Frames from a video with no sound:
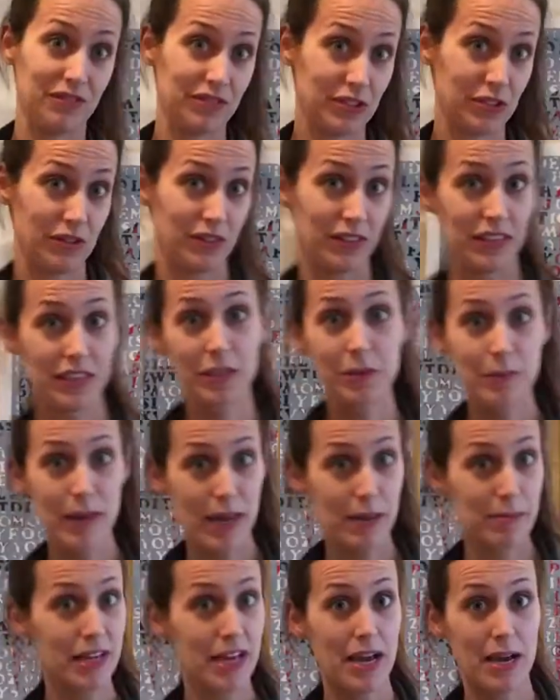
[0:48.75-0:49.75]
So a little
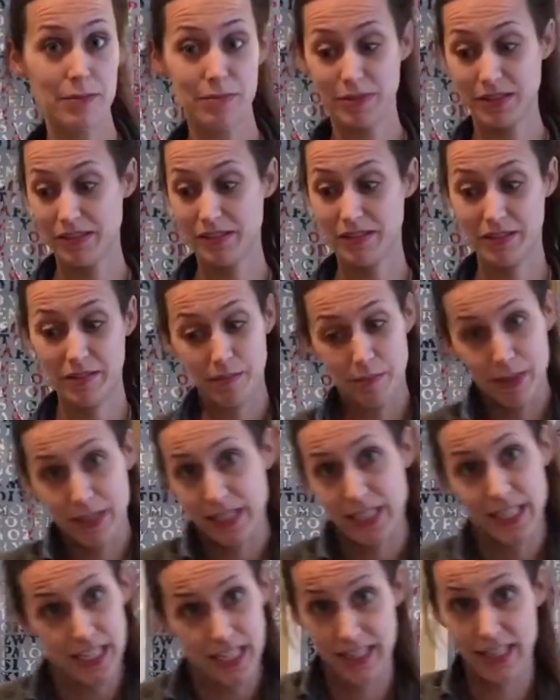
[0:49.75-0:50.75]
baby up to a
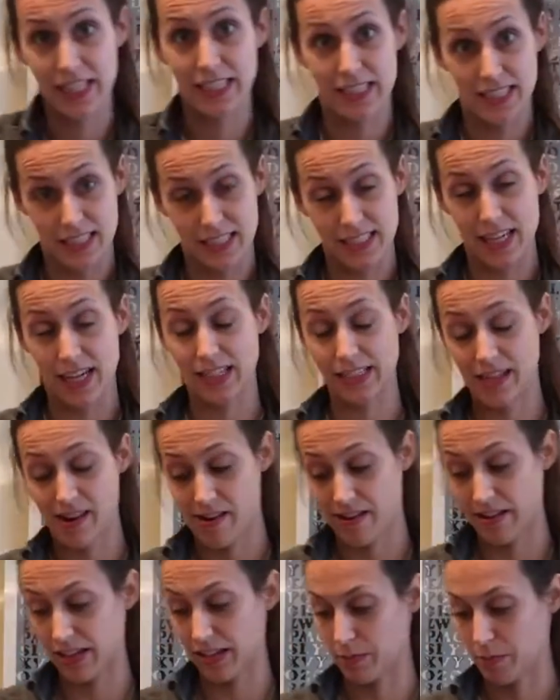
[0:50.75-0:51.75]
big kid, that's exactly how
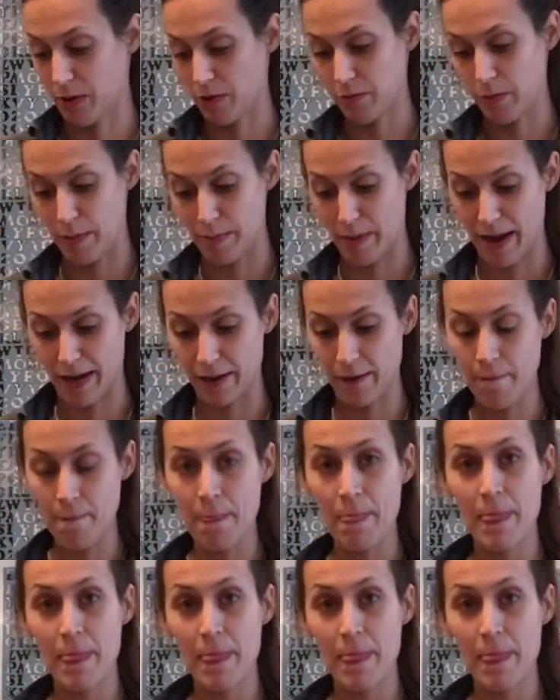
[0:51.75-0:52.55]
I get them off my back.